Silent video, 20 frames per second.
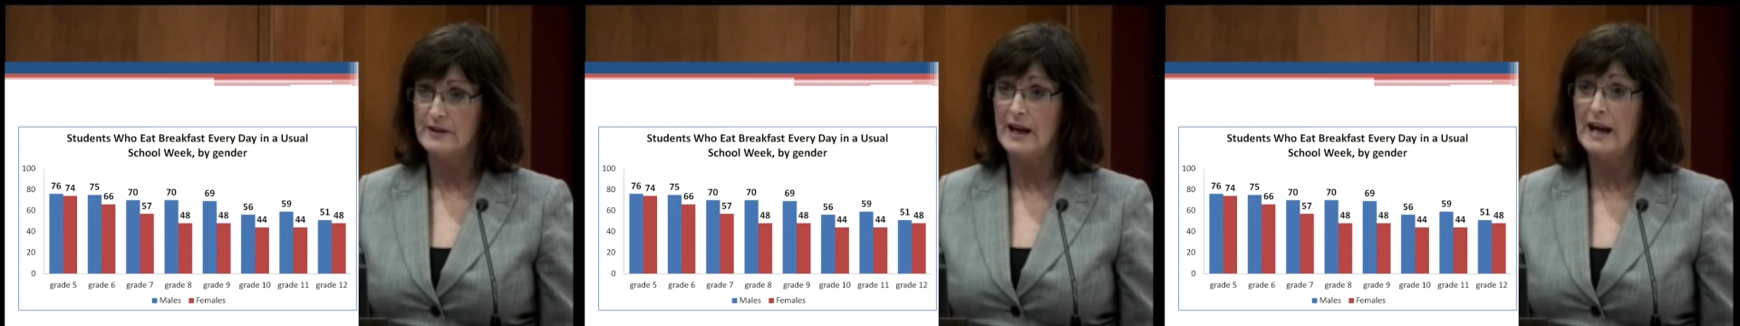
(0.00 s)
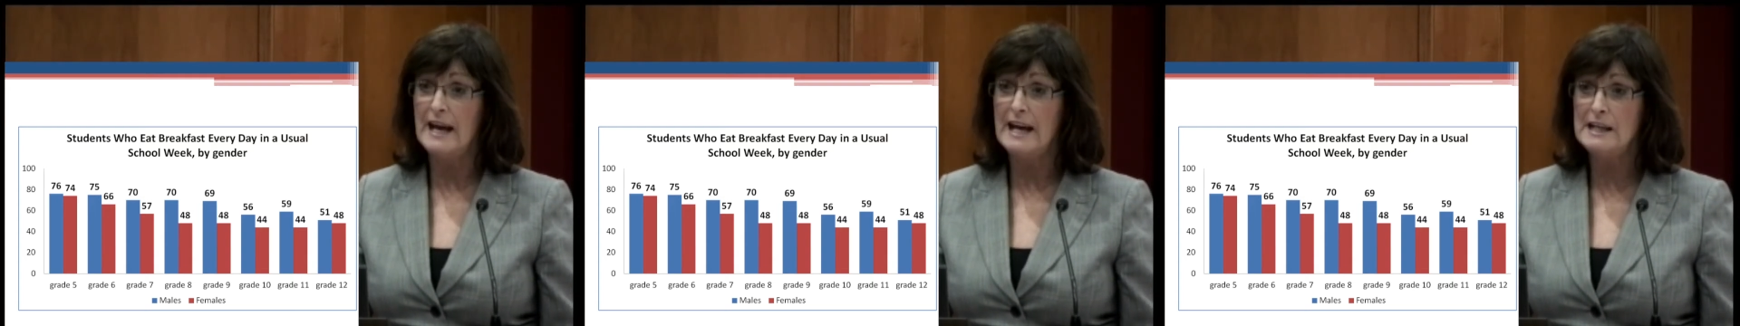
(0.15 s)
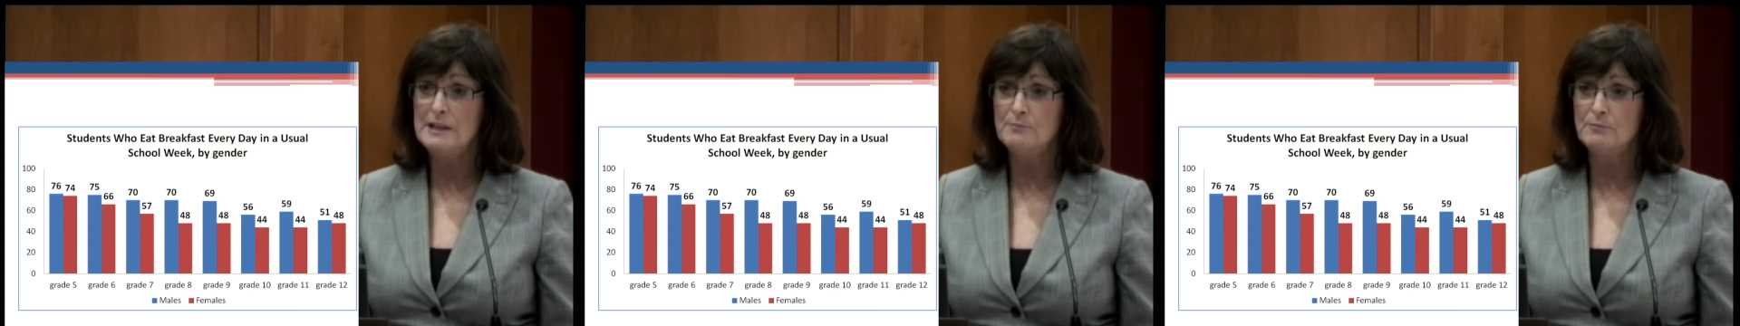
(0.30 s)

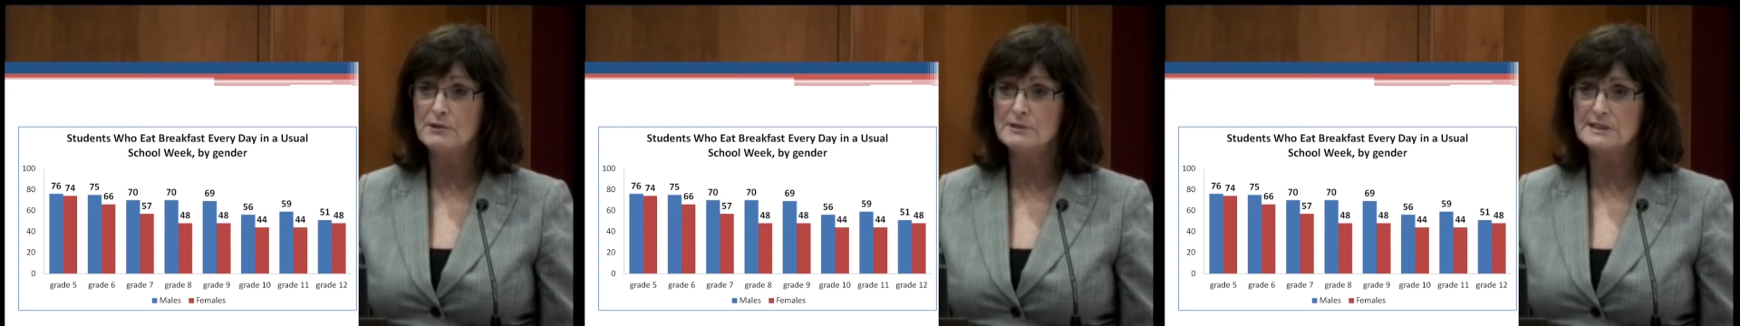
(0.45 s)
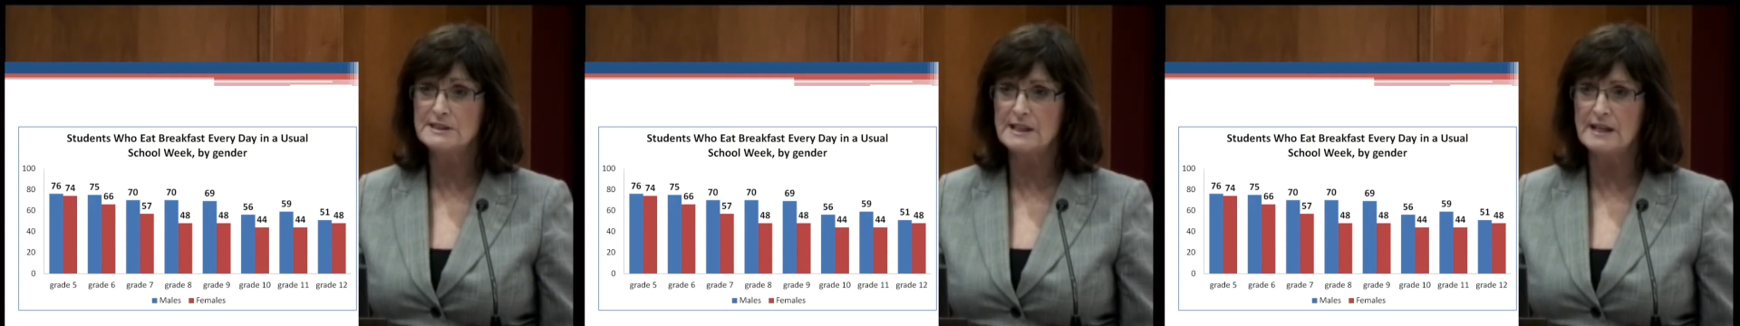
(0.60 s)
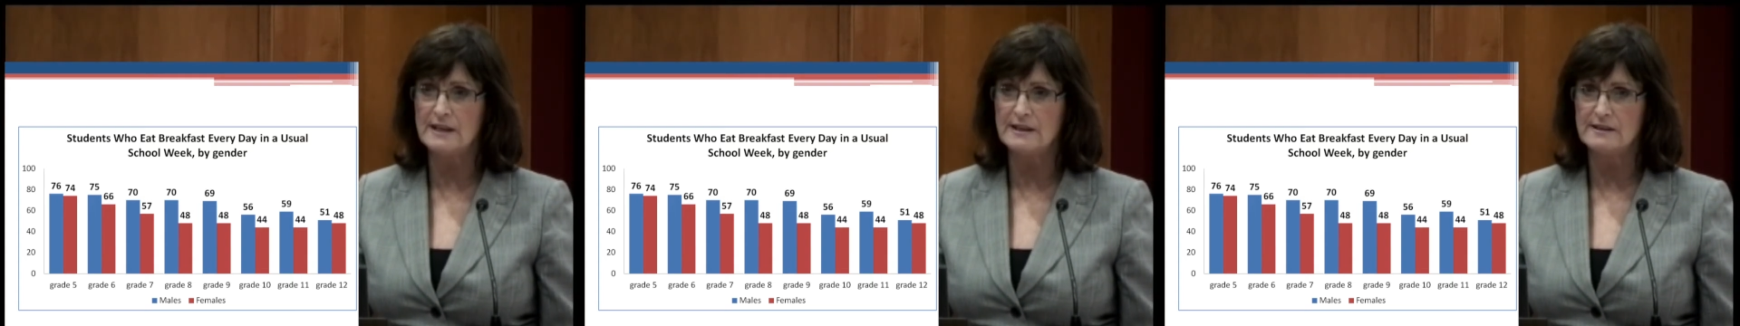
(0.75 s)

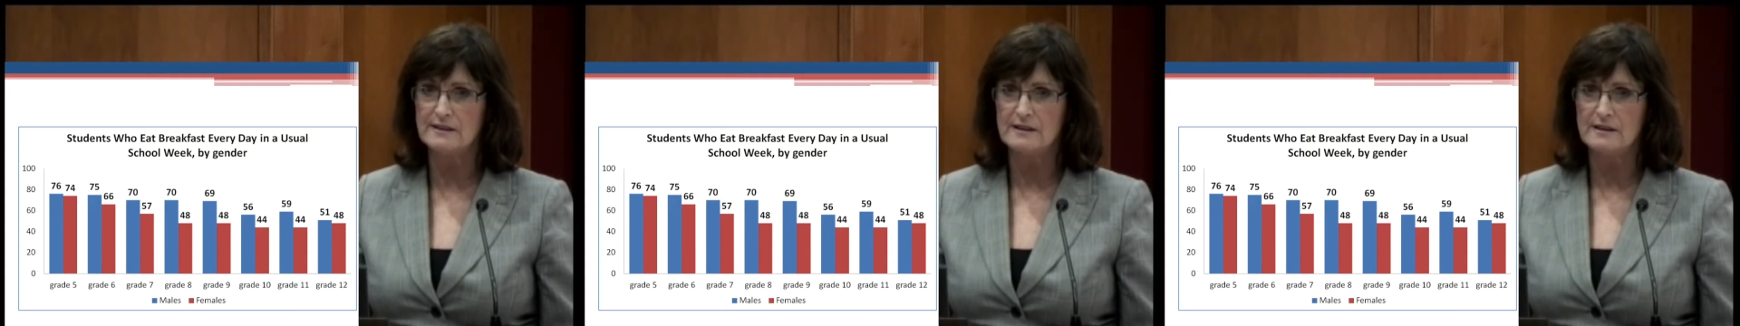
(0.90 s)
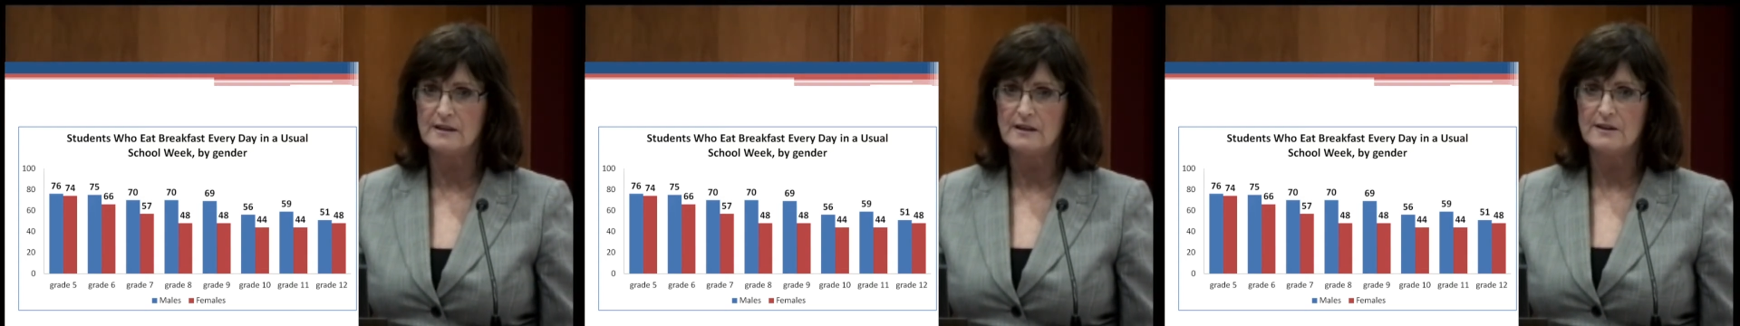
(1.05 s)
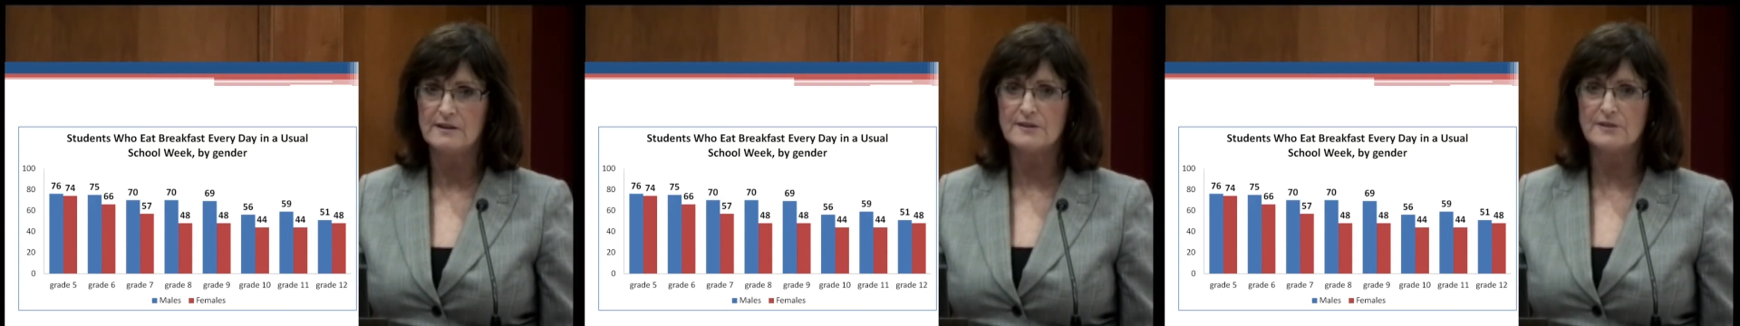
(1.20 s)
8%.
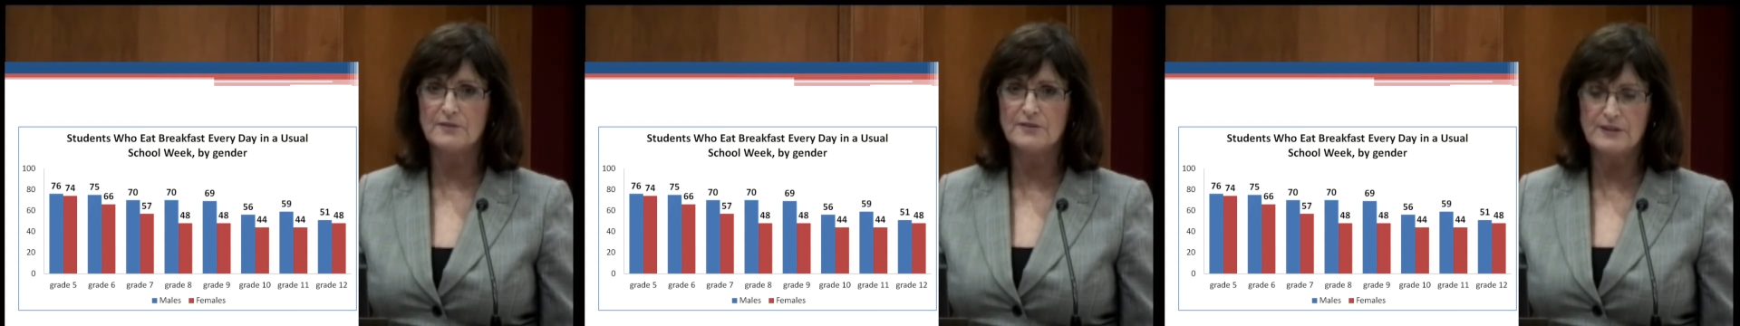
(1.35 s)
So